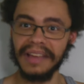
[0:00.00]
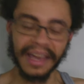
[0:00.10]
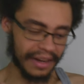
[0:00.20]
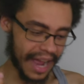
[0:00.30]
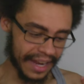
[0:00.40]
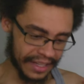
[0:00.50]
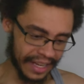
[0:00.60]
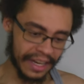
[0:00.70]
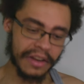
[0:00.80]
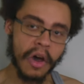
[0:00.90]
I
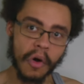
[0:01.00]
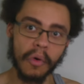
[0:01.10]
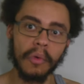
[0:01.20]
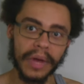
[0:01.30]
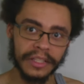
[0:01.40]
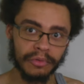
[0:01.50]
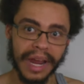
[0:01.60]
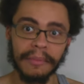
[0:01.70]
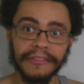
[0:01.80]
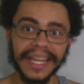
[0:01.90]
didn't know its
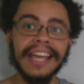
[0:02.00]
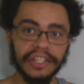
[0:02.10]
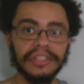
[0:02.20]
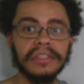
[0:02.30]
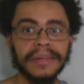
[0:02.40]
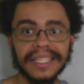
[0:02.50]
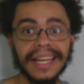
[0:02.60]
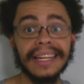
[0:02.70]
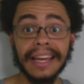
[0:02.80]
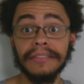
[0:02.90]
ramifications because
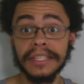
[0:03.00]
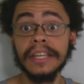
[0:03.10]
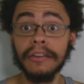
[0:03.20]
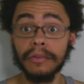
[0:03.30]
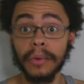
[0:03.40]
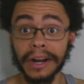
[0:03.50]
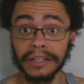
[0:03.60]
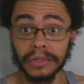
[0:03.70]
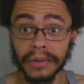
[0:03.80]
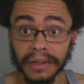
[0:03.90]
I didn't have the
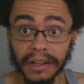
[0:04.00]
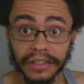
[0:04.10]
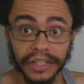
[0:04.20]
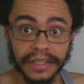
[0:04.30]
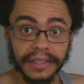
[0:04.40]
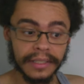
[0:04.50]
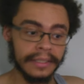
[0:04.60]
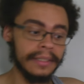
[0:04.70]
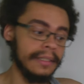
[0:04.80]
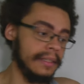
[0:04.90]
self-awareness to acknowledge it.
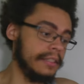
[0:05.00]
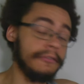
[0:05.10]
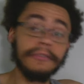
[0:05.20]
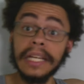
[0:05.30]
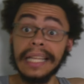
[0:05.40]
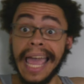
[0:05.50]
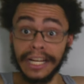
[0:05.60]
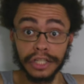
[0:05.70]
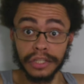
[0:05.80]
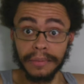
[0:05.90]
To feel
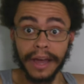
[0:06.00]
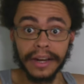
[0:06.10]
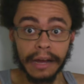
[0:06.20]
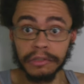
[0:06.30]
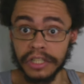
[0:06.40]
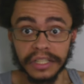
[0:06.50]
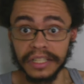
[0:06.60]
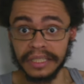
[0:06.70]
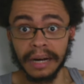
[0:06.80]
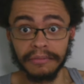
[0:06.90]
anxious about it. I was just a
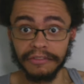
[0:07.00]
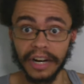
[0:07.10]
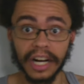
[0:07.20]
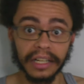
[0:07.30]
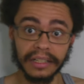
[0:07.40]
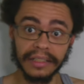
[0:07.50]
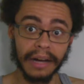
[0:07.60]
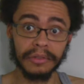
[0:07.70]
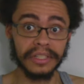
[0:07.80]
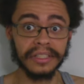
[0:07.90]
dumb fuck.
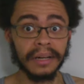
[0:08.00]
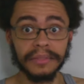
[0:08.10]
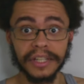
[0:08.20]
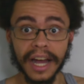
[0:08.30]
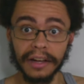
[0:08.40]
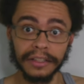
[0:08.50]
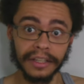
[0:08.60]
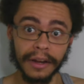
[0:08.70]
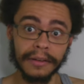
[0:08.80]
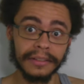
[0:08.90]
I was a dumb child,
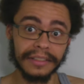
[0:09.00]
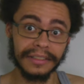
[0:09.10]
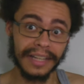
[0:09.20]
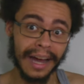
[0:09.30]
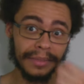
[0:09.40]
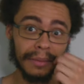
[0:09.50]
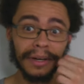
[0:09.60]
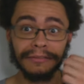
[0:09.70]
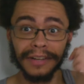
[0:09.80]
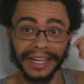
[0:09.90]
dude. Hopped up
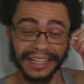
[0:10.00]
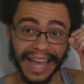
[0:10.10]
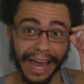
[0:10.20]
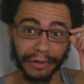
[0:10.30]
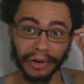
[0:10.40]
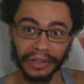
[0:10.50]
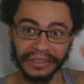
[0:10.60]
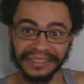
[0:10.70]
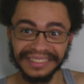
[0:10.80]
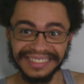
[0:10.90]
on fucking
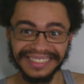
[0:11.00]
Adderall